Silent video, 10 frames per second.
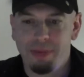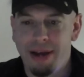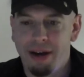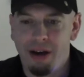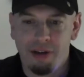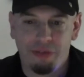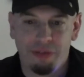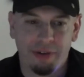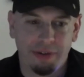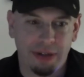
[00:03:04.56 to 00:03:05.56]
Man off
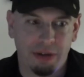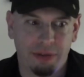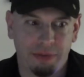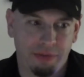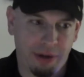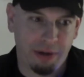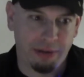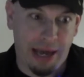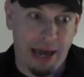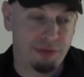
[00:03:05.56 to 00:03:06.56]
of
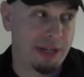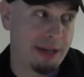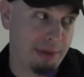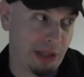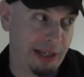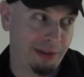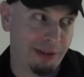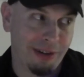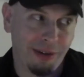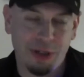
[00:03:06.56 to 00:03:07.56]
out of Timothy,
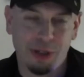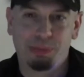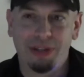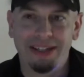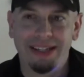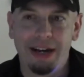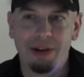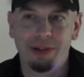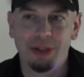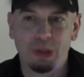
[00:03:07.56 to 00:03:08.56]
which is pretty neat. I
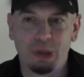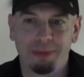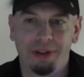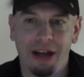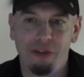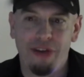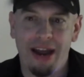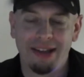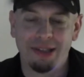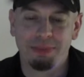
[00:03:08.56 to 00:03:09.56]
know it disturbed a lot of
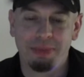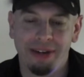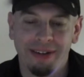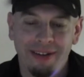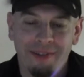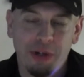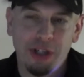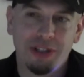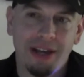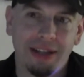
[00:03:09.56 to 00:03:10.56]
fans, but we
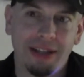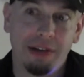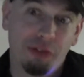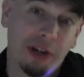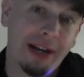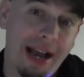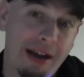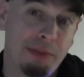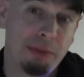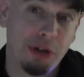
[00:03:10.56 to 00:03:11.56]
just thought that if you're going to
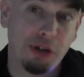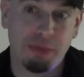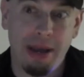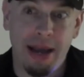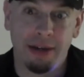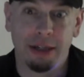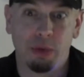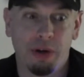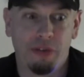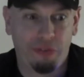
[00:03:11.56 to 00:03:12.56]
have a Mutagen Man and
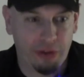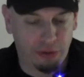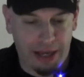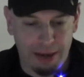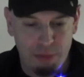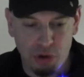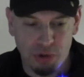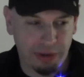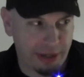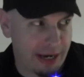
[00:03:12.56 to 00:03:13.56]
you want to feel that
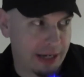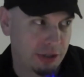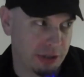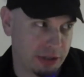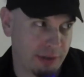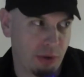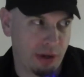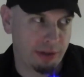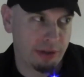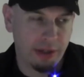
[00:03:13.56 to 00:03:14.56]
emotional connection to
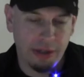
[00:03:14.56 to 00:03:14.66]
someone,